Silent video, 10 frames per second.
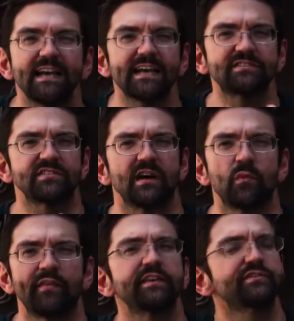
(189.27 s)
It's
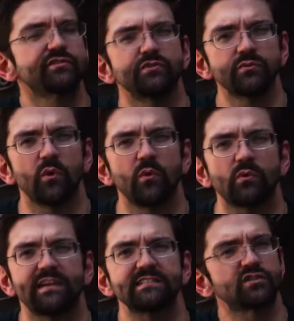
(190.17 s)
someone that you
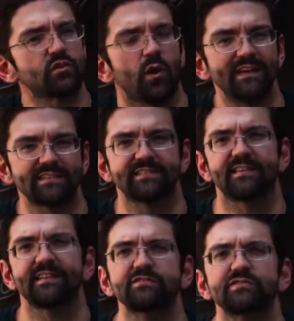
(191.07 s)
can trust,
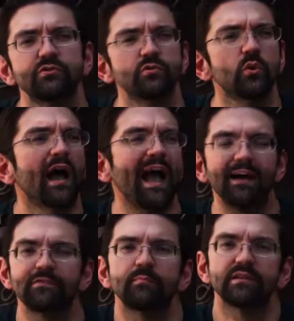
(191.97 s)
that you
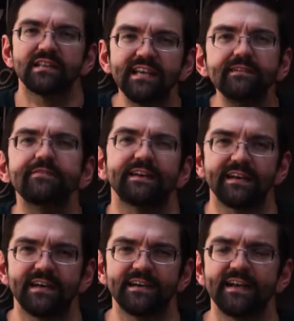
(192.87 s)
have a belief
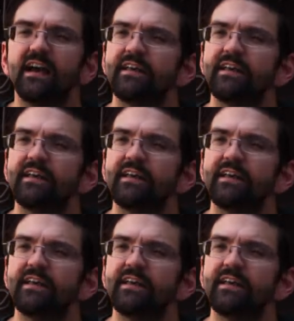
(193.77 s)
in,